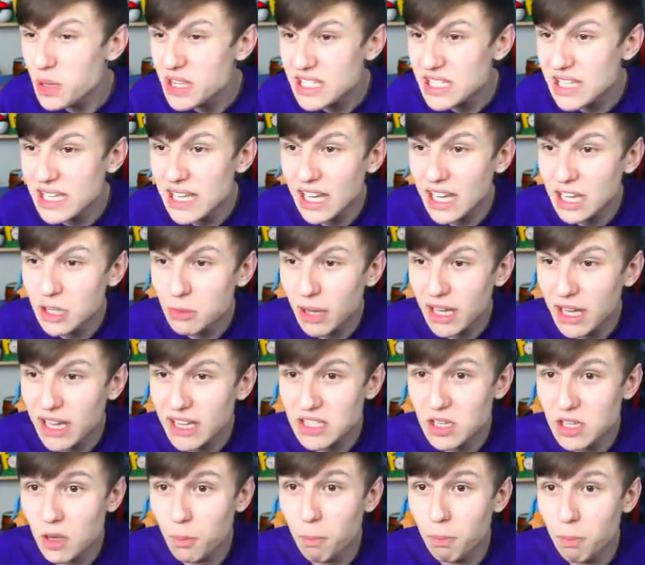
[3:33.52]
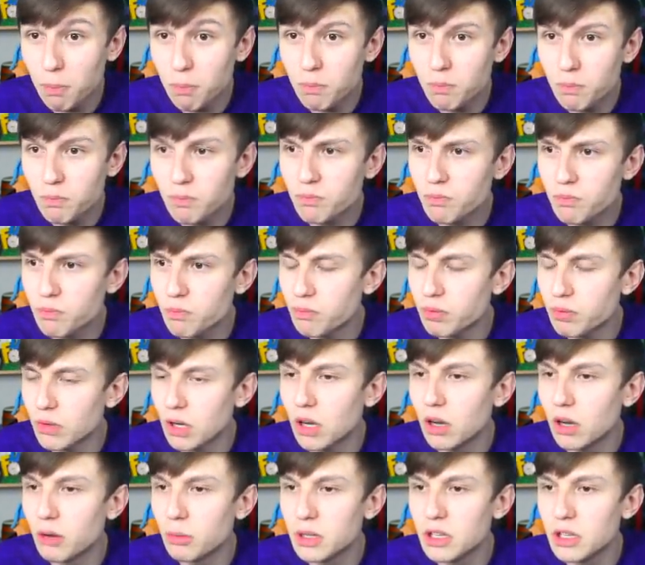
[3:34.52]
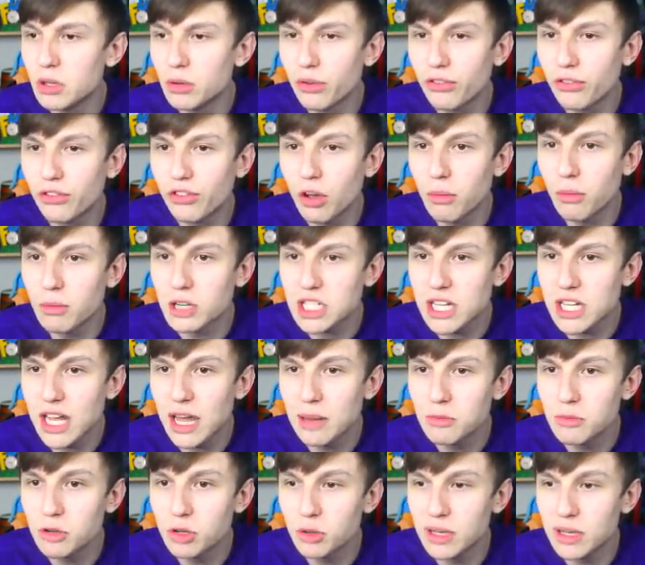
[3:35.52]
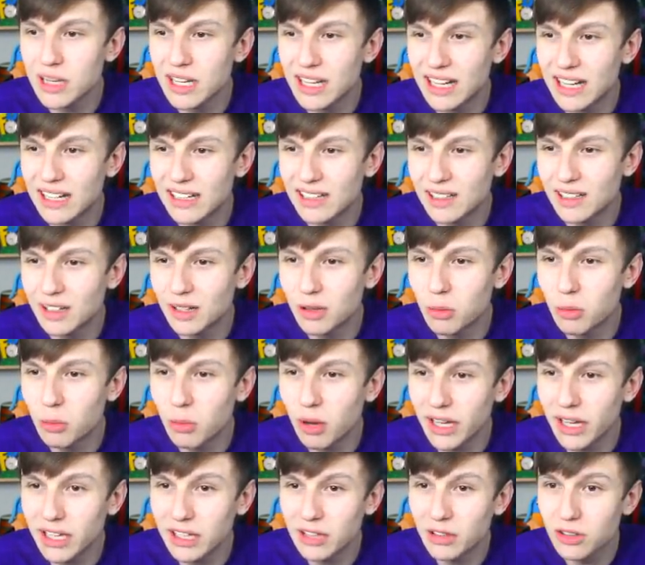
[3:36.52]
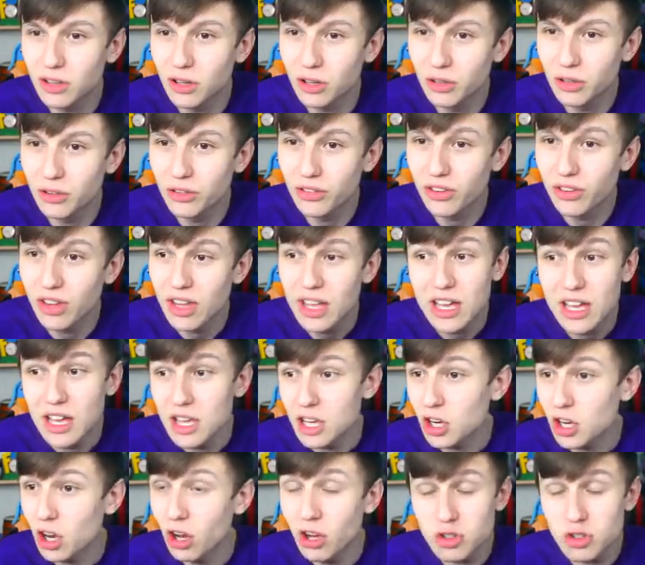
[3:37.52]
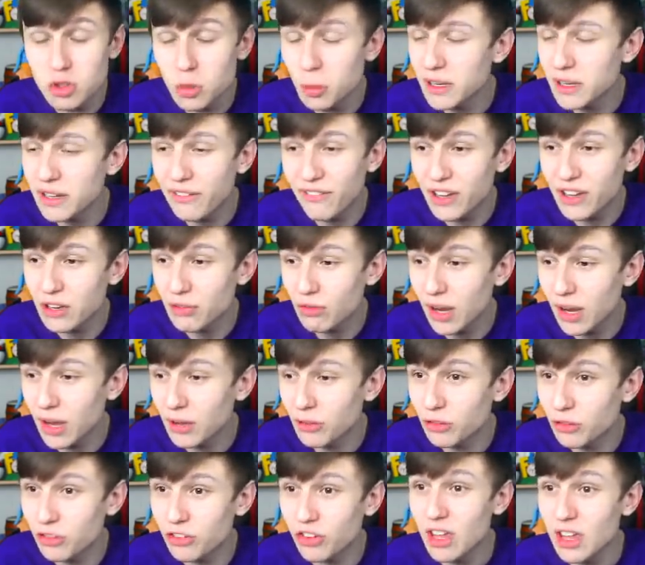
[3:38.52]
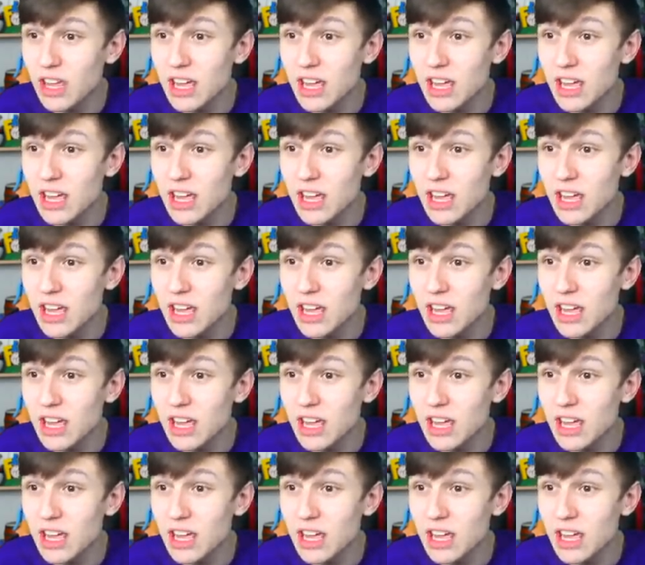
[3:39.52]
Petit anyway. It's up. Oh, we lose so much chem doing that. Oh my god. Can't swap anything rounds.